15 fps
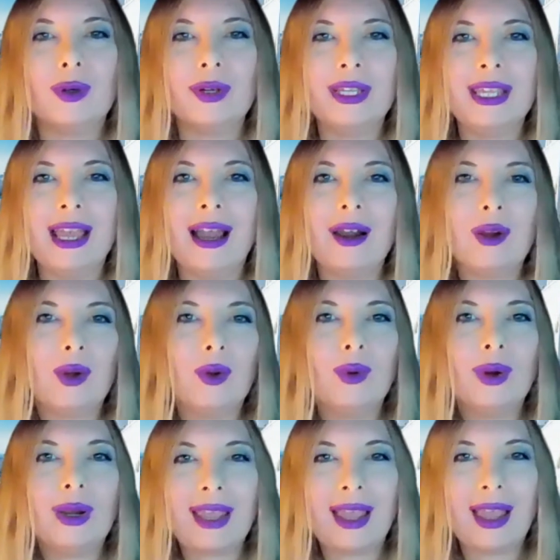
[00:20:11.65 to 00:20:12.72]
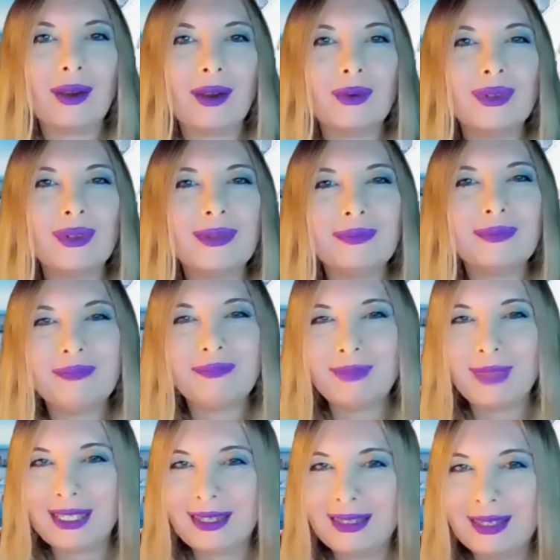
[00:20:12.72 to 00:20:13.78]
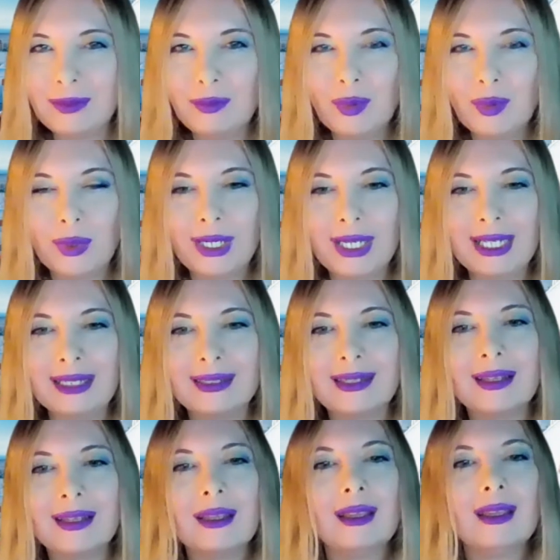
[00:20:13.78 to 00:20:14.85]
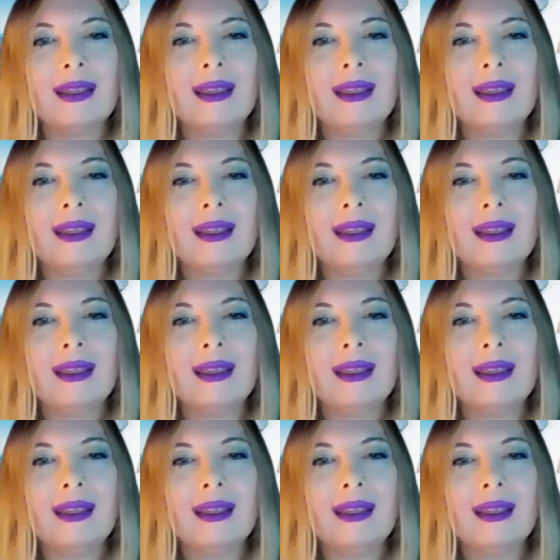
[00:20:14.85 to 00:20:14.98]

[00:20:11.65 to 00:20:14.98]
or Yahoo account. This is important.